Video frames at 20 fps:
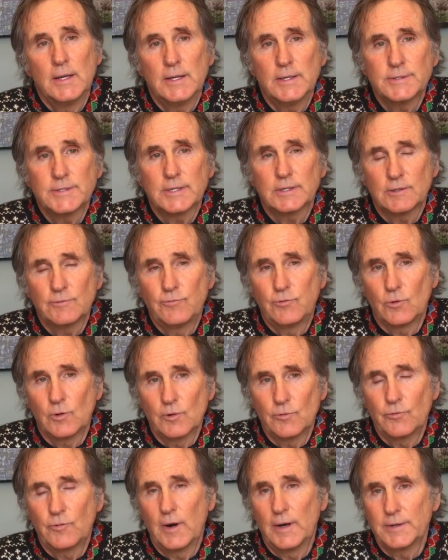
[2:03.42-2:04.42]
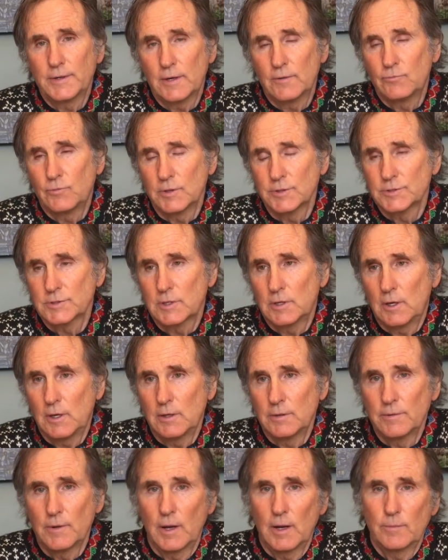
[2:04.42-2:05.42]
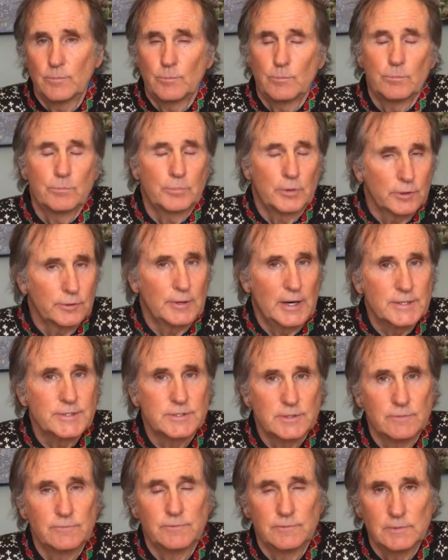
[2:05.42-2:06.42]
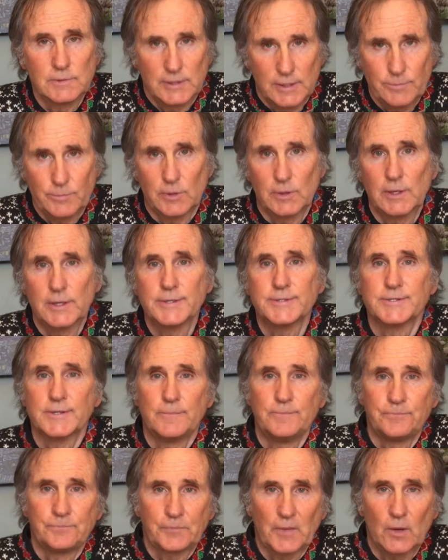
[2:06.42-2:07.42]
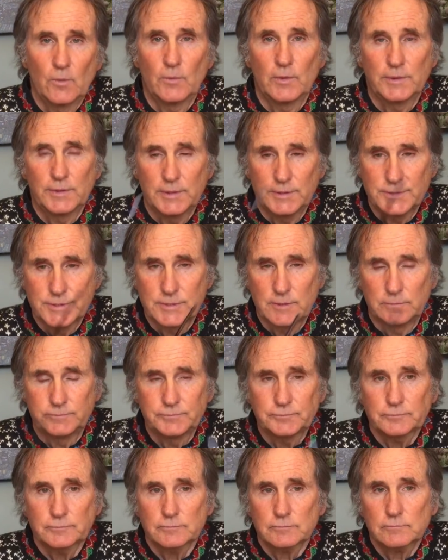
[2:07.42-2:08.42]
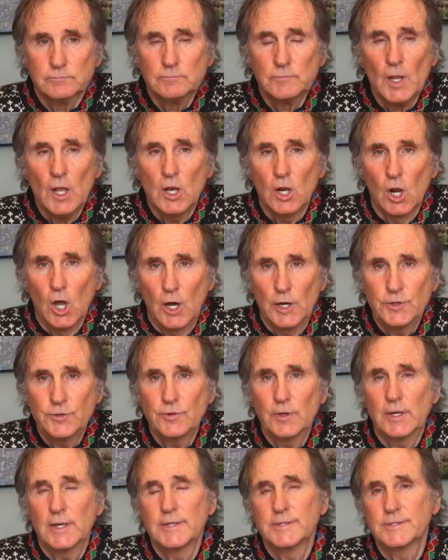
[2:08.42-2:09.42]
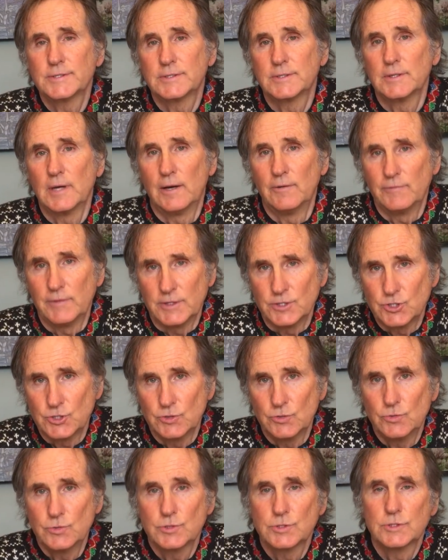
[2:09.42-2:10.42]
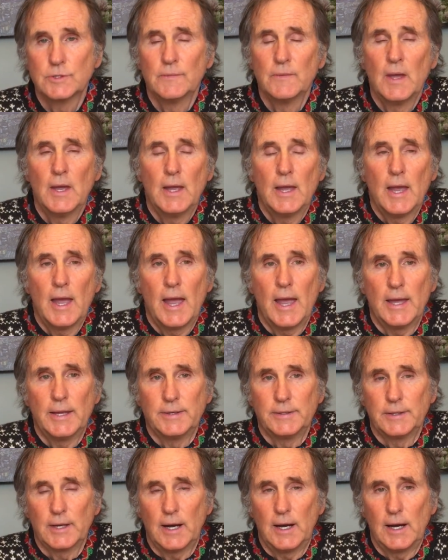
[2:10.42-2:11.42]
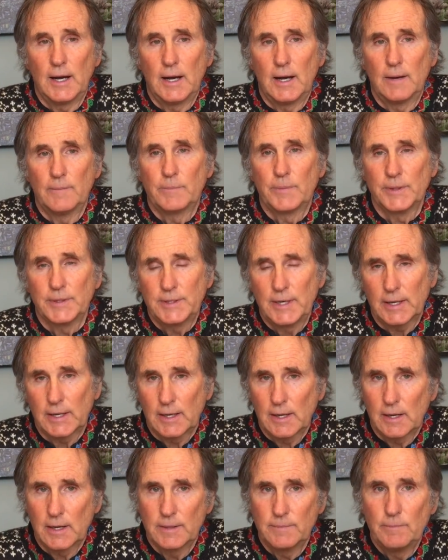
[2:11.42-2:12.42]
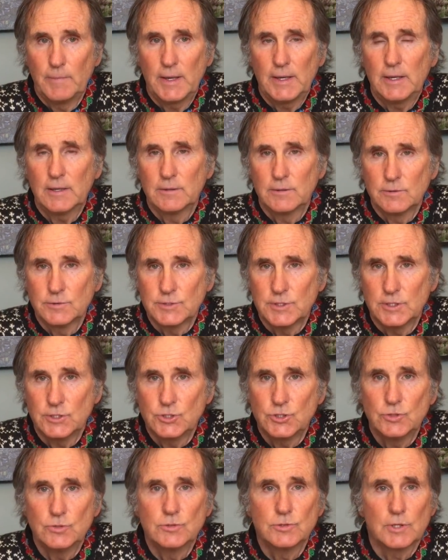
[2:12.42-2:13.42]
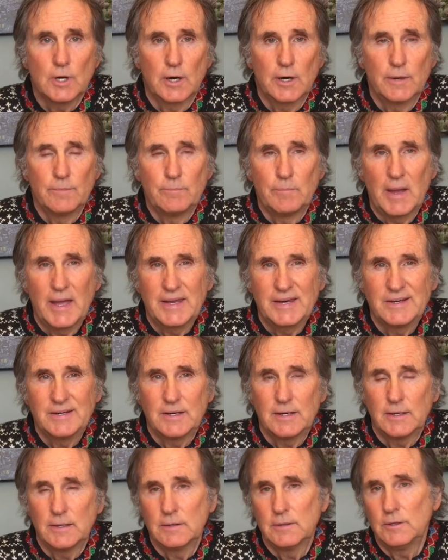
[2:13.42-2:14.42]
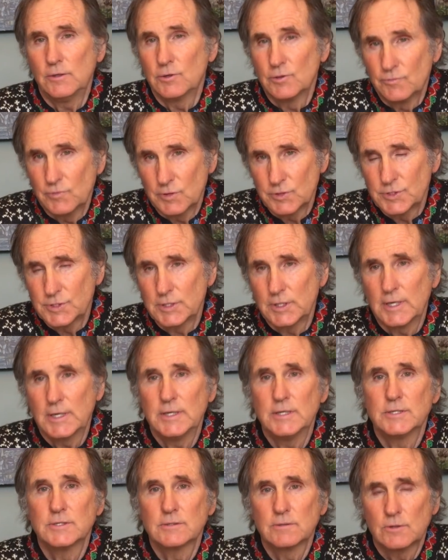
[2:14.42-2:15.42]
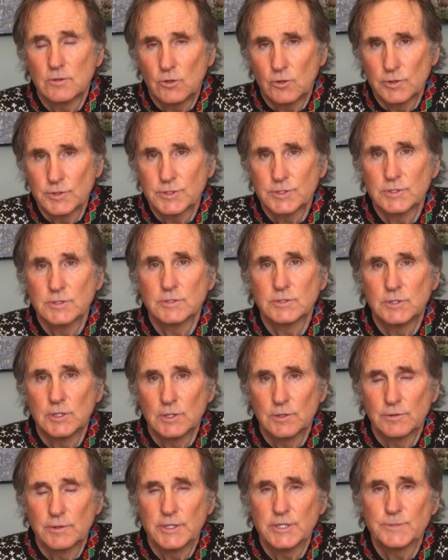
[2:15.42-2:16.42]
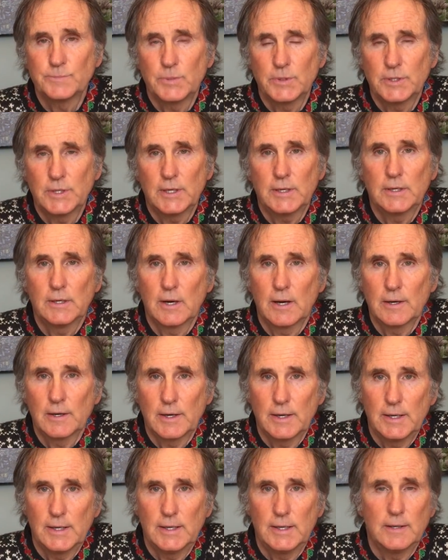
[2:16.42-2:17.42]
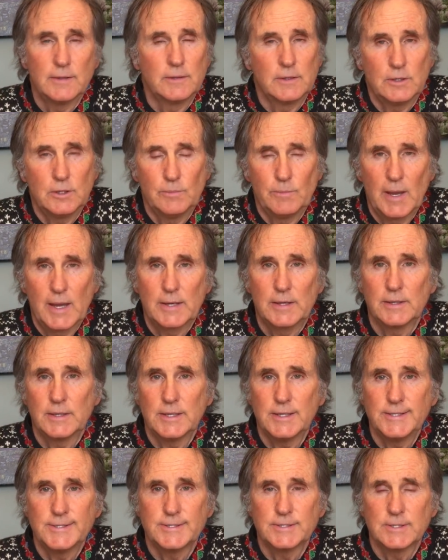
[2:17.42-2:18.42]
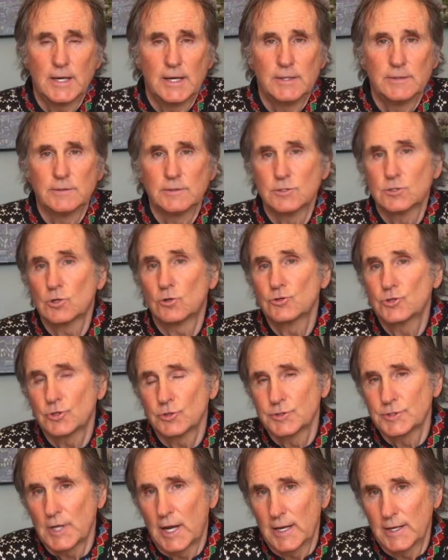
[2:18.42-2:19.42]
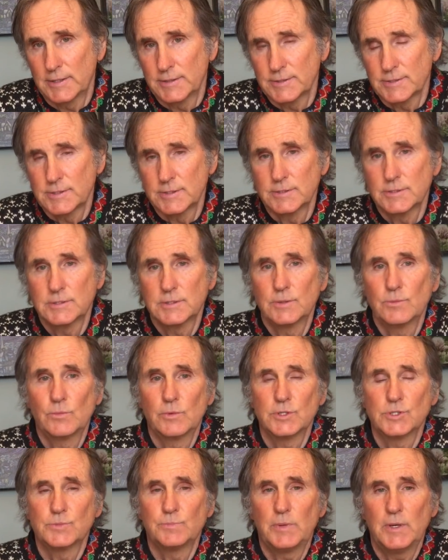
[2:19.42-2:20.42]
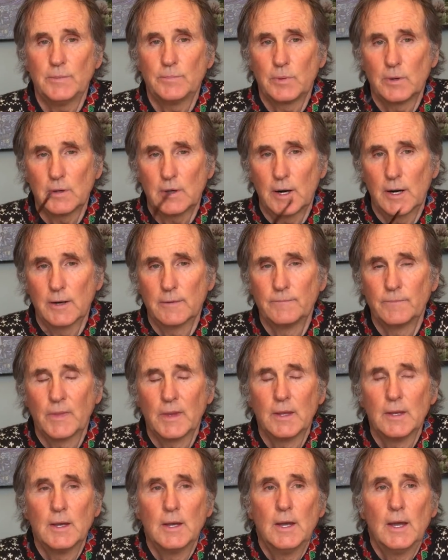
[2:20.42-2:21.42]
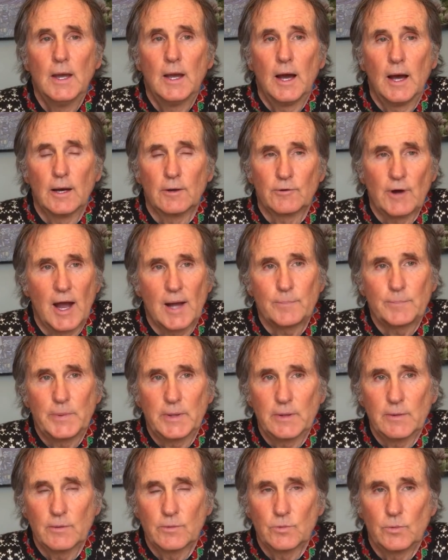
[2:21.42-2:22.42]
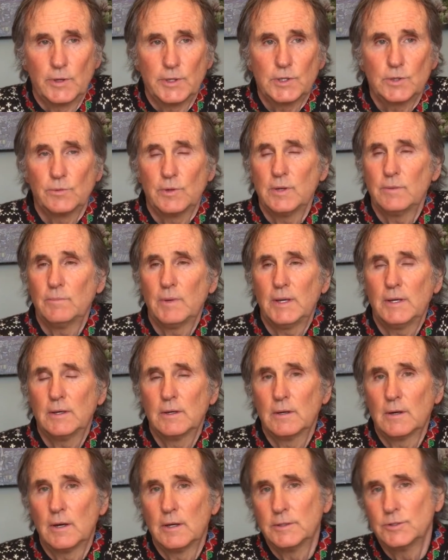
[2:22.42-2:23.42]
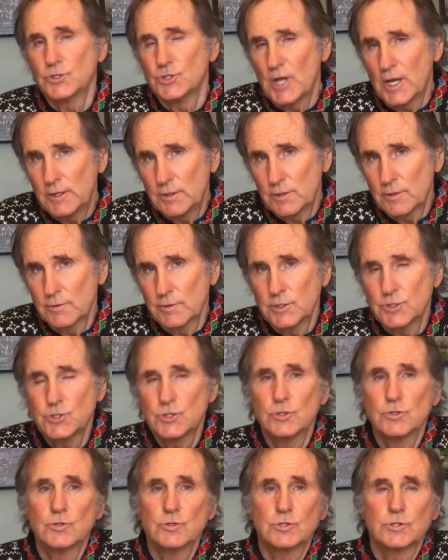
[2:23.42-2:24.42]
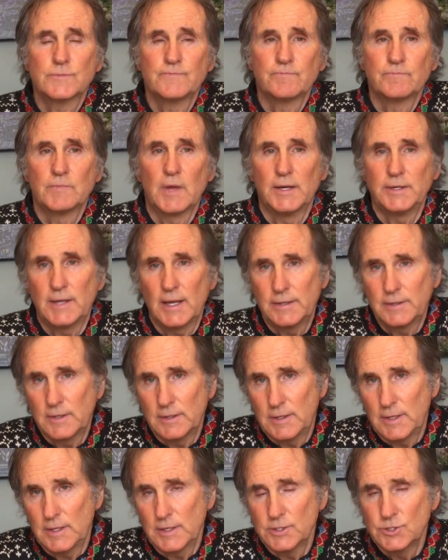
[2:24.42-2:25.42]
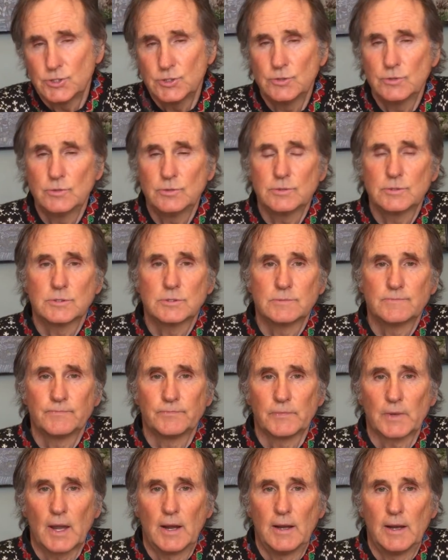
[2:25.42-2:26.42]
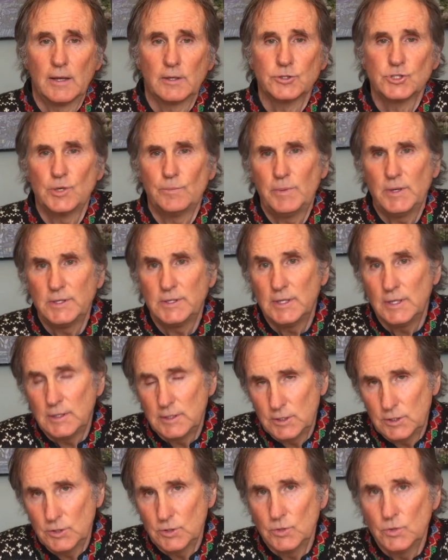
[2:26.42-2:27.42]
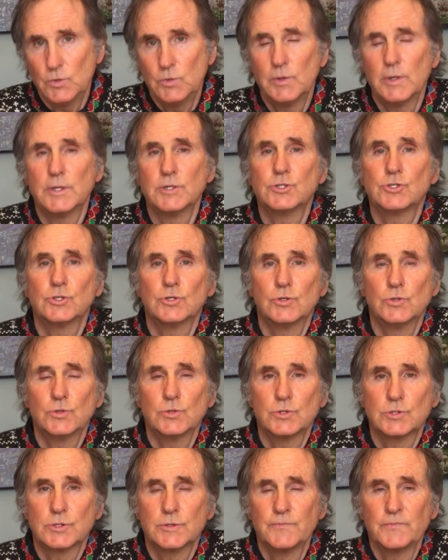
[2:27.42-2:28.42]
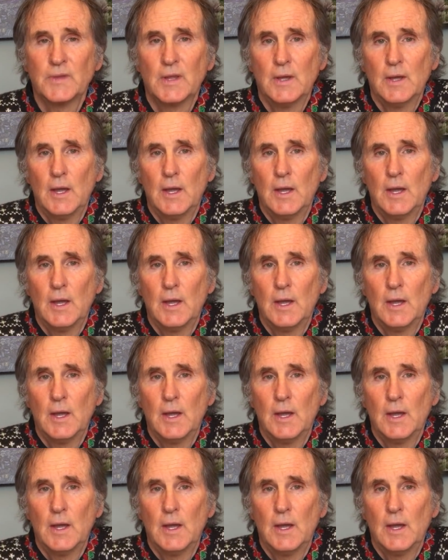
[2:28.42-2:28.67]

is at the forefront of what's called progressive liberalism, with its laundry list of issues, and particularly many of those issues are embedded in universities, courses, degrees, particularly in the humanities and the social sciences, in which people are grappling with what do we mean on gender issues, identity issues, LGBTQ issues,